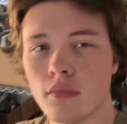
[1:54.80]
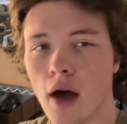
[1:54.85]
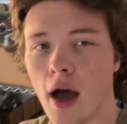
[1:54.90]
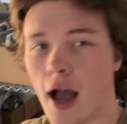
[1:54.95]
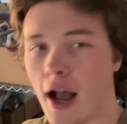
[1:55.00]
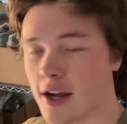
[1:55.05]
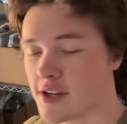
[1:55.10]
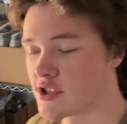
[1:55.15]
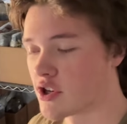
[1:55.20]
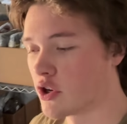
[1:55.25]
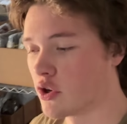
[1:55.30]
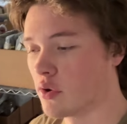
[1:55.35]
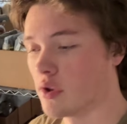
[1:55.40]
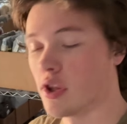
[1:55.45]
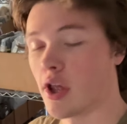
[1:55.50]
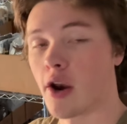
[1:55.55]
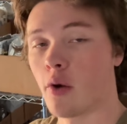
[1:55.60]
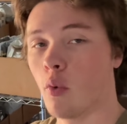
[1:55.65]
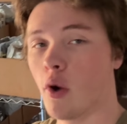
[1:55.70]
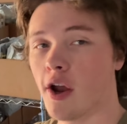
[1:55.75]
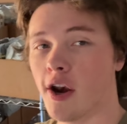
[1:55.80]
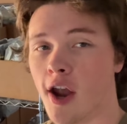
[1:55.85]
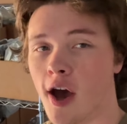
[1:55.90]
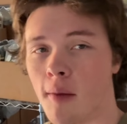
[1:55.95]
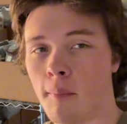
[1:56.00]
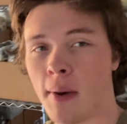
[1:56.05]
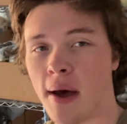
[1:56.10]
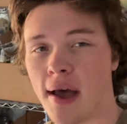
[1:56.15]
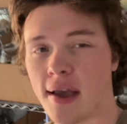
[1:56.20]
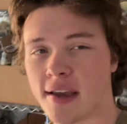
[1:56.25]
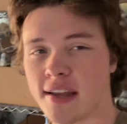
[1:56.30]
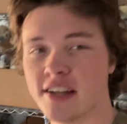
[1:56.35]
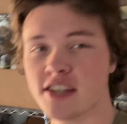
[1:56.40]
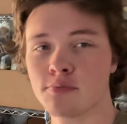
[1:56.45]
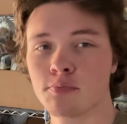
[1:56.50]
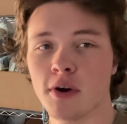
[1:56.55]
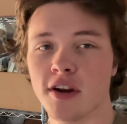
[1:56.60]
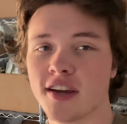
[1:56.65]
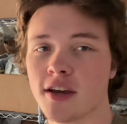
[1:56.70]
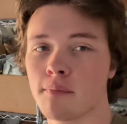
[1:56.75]
I also do a lot of whatnot buying. It is
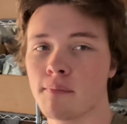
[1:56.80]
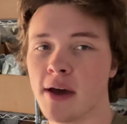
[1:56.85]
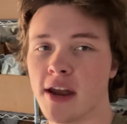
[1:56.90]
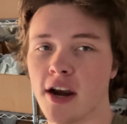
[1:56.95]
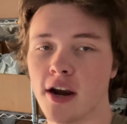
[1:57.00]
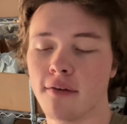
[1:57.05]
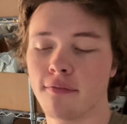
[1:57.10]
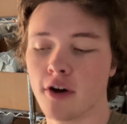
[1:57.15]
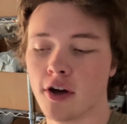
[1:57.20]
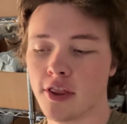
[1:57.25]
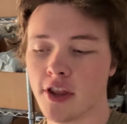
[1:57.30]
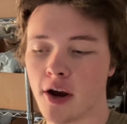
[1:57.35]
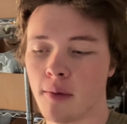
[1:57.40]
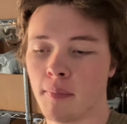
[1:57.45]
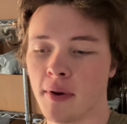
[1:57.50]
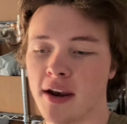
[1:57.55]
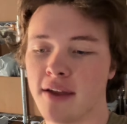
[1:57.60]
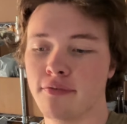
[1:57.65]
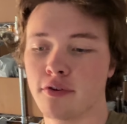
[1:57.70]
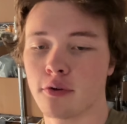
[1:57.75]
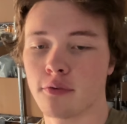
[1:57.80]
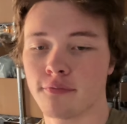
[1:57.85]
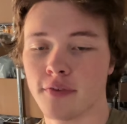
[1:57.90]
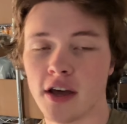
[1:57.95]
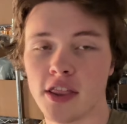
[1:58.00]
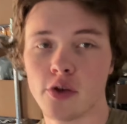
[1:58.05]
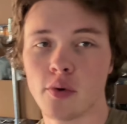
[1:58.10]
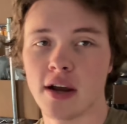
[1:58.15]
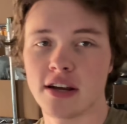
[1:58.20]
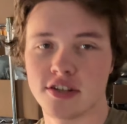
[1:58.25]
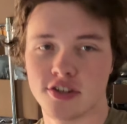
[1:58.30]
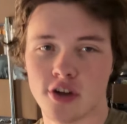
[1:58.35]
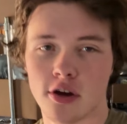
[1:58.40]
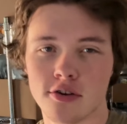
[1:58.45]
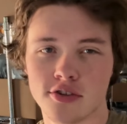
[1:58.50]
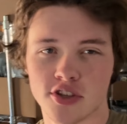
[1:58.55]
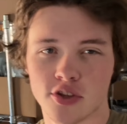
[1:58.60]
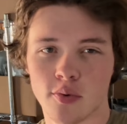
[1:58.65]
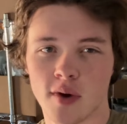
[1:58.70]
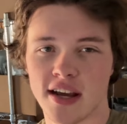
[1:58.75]
pretty competitive on there, but if you can find the right
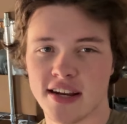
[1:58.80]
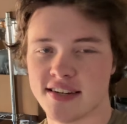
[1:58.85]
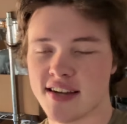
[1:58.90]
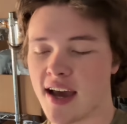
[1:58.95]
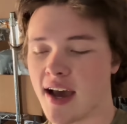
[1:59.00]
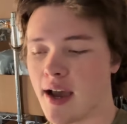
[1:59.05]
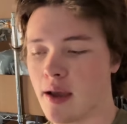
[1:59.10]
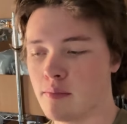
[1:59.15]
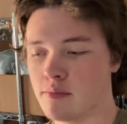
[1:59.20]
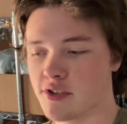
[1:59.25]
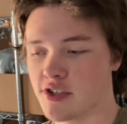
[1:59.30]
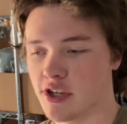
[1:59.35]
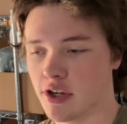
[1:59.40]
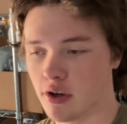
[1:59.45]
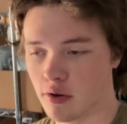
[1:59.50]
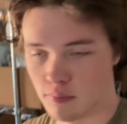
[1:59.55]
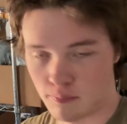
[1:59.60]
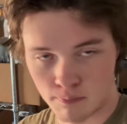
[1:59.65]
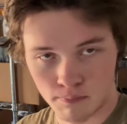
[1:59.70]
shows at the right times, you'll